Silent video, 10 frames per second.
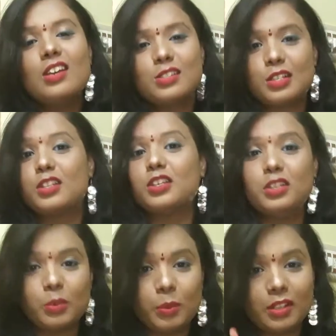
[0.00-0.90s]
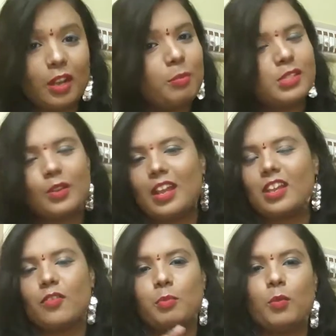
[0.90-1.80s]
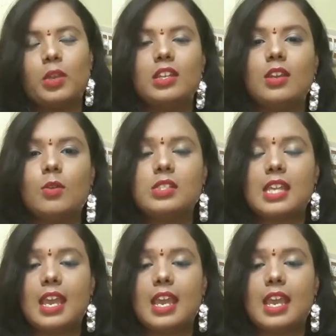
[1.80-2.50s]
so that you will not miss out any of my videos.